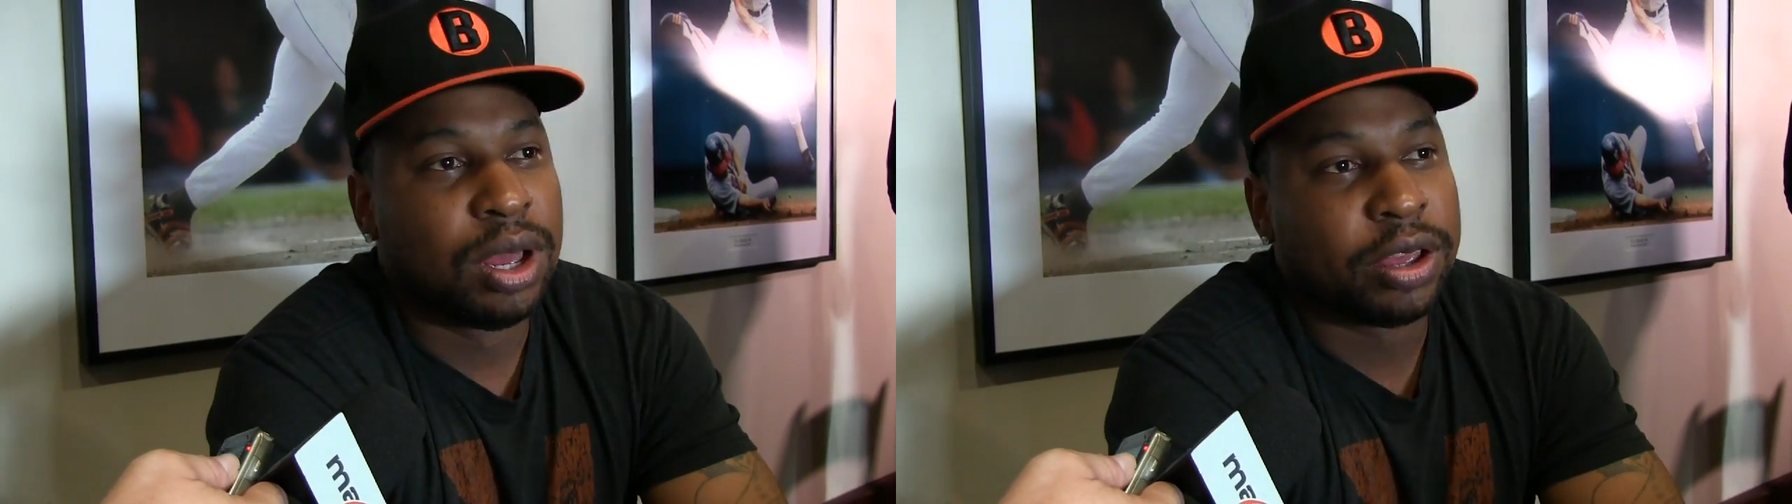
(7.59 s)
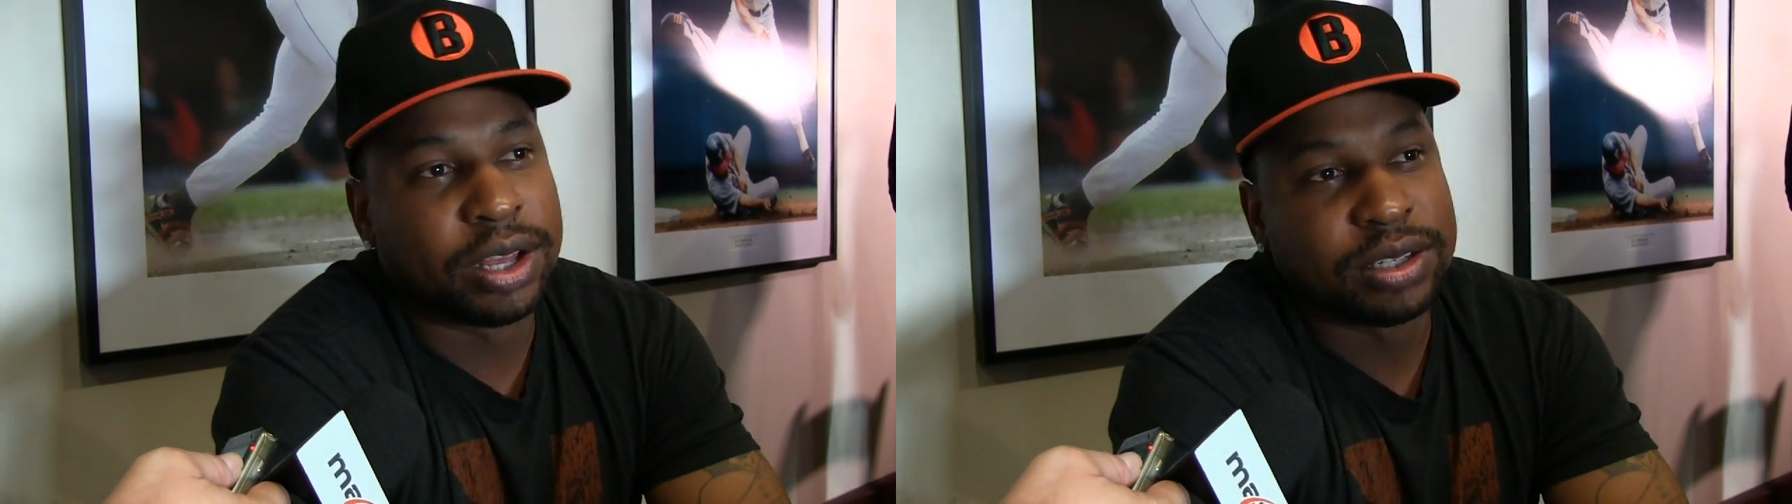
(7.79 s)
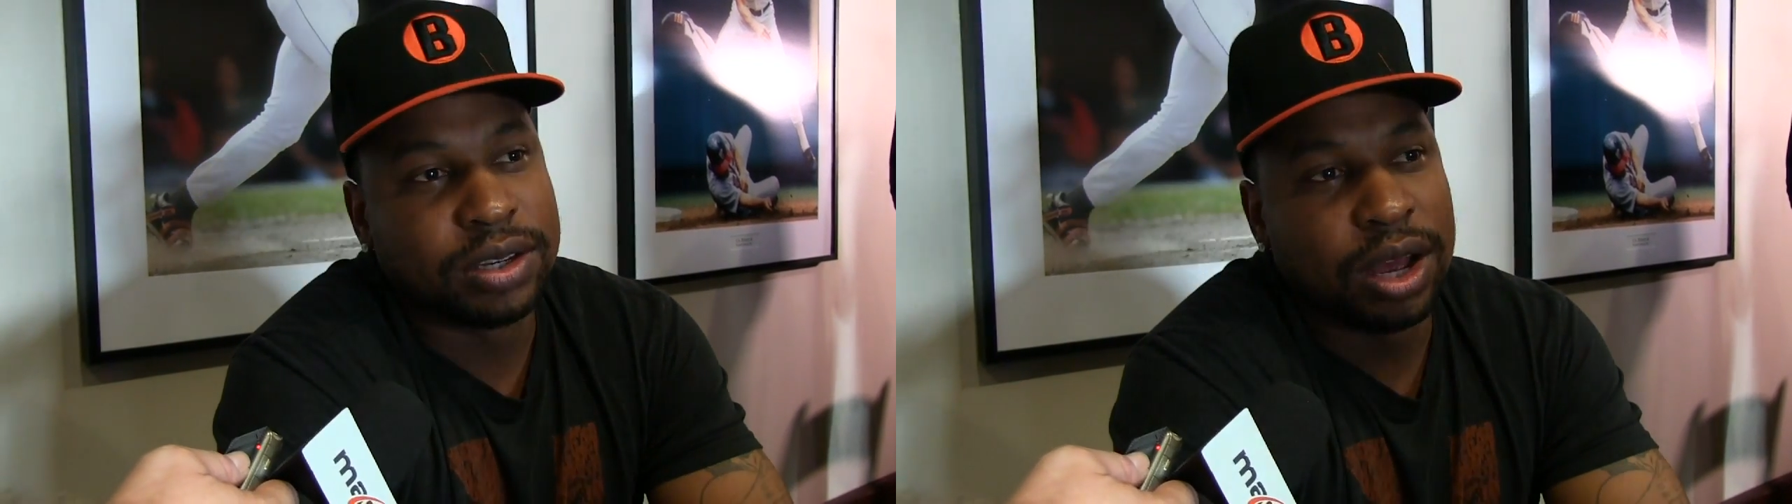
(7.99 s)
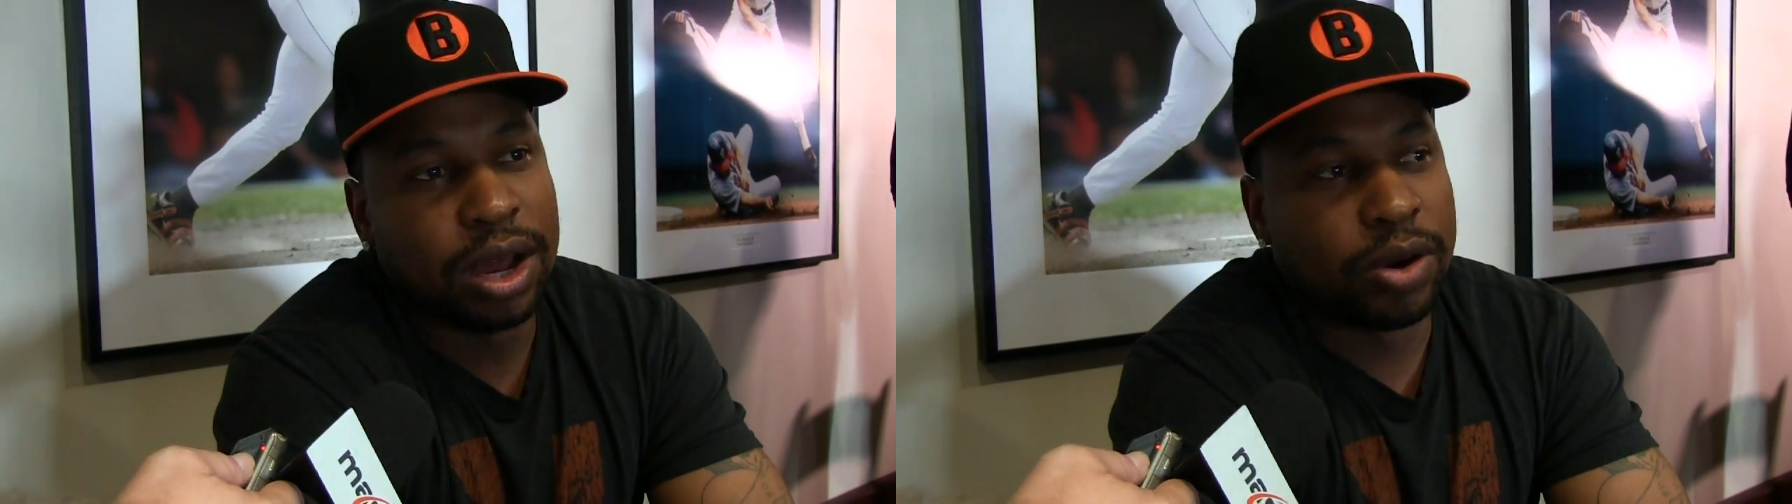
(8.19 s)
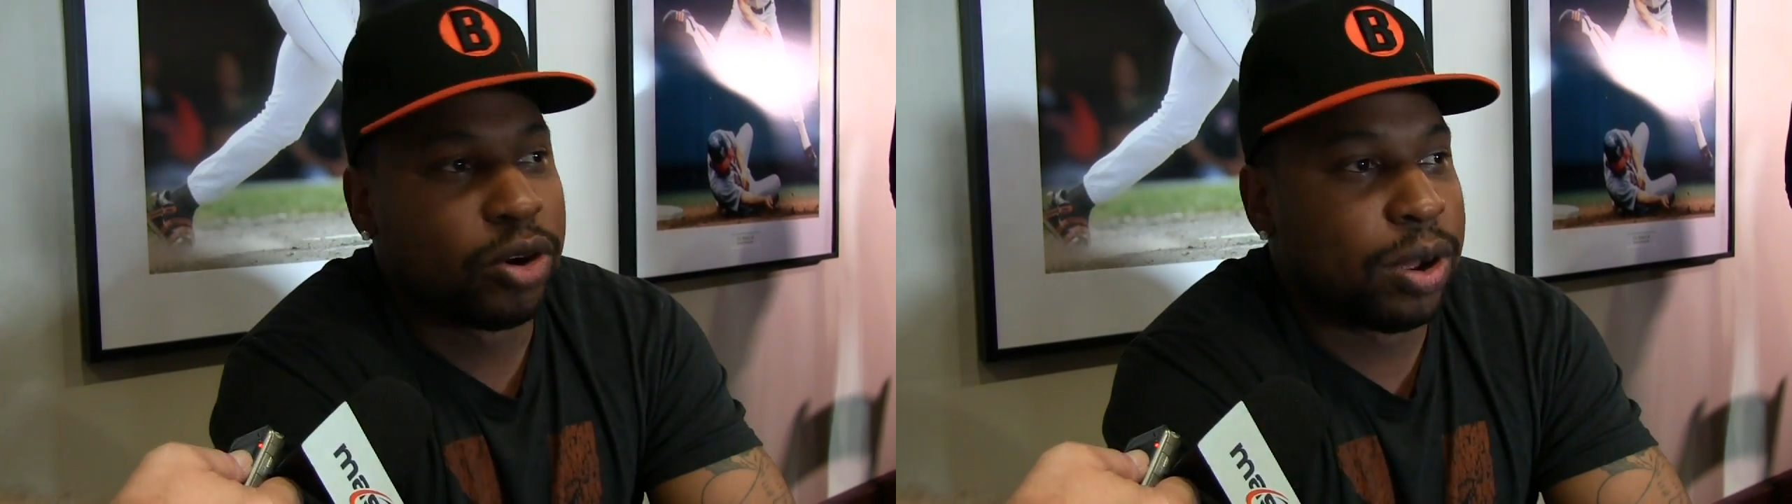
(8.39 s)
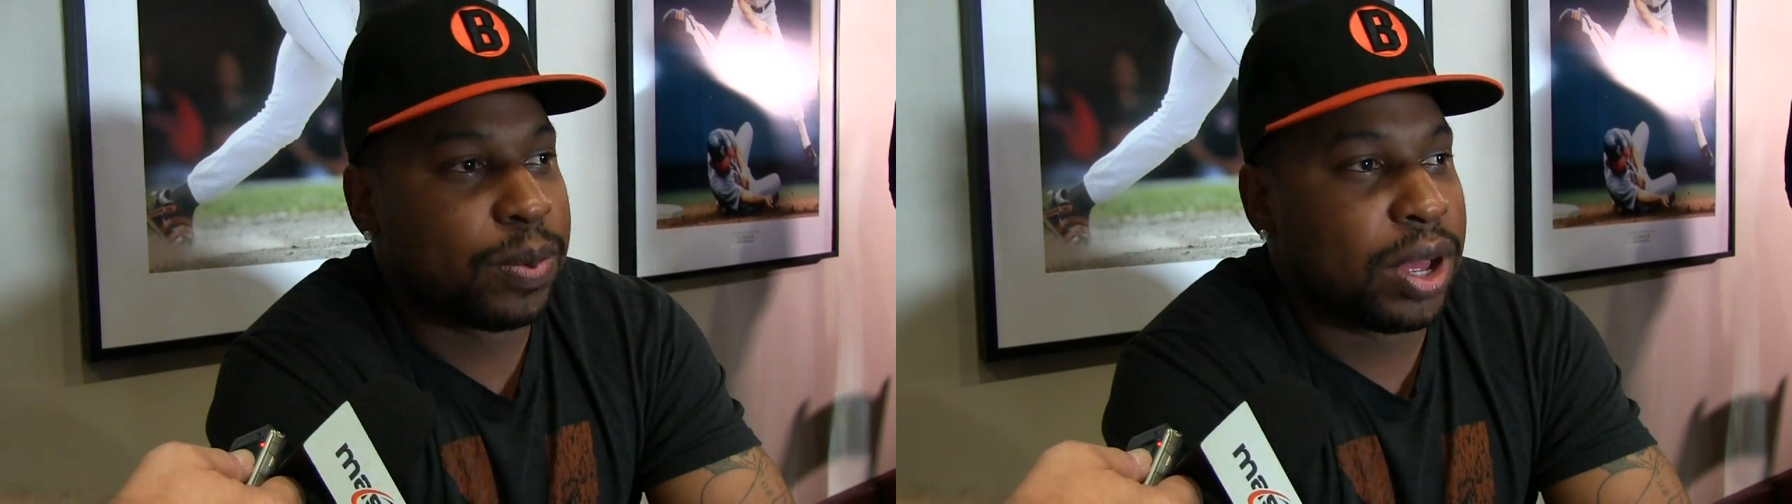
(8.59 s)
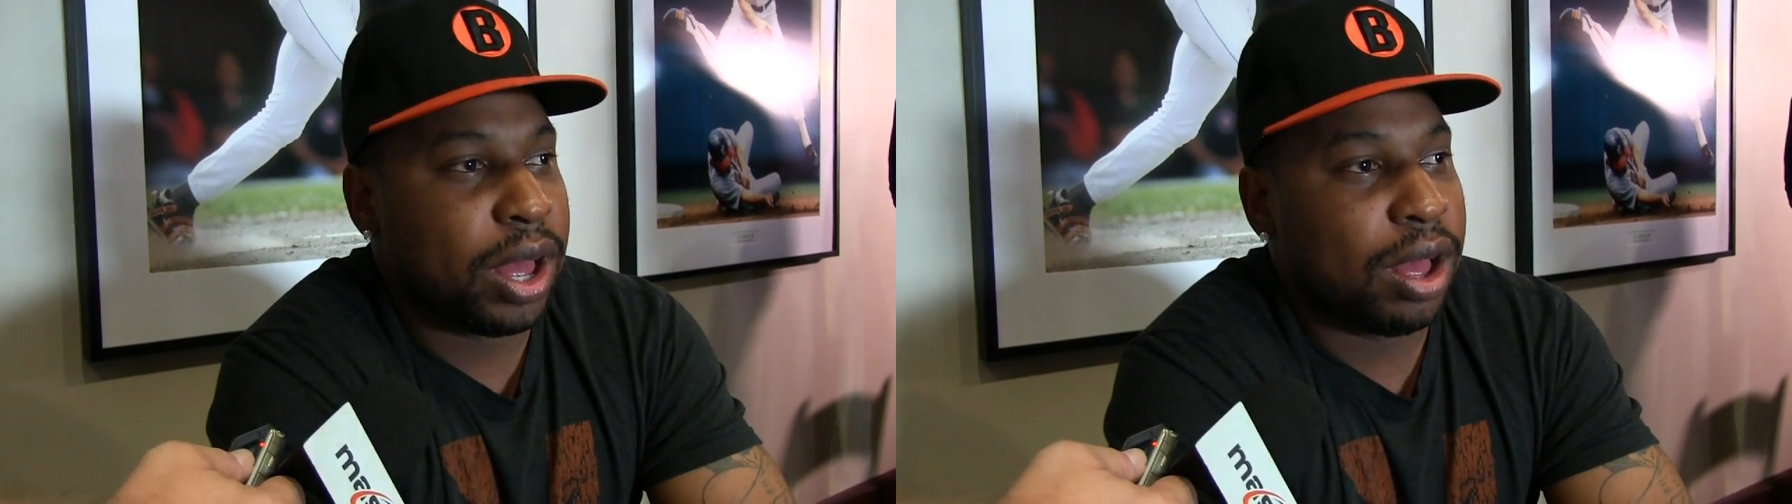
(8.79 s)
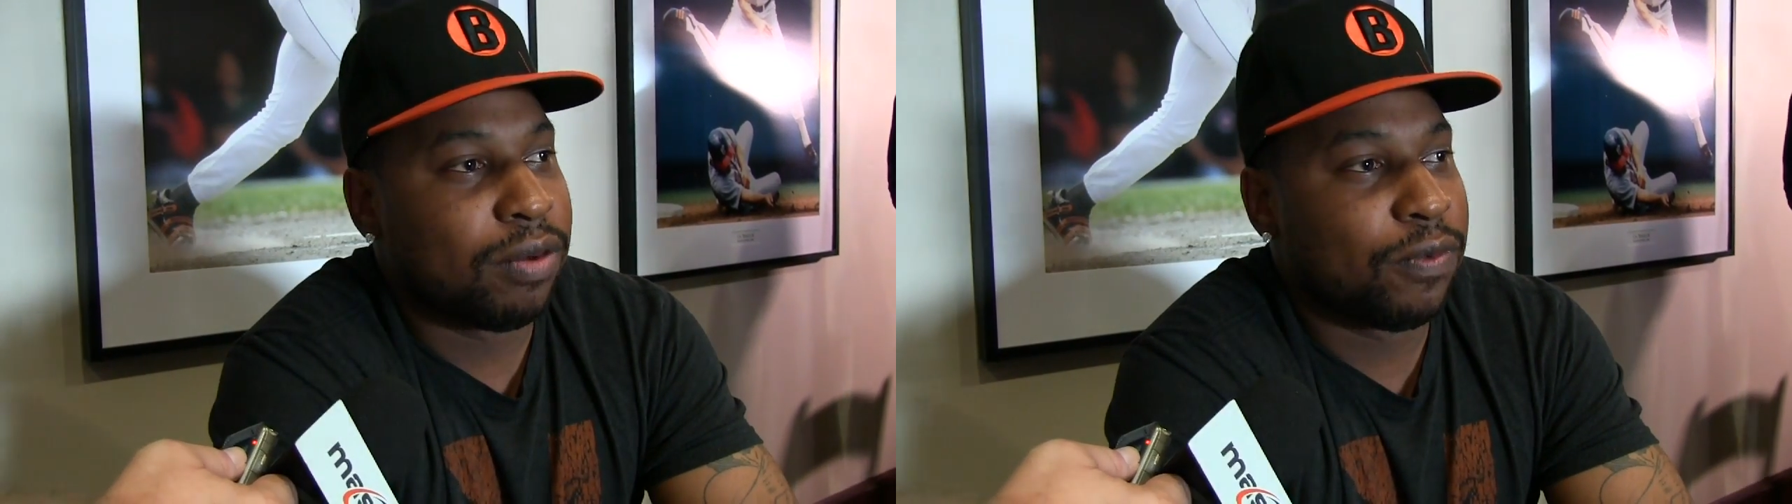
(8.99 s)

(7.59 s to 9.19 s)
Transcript: because he uh, grew up uh,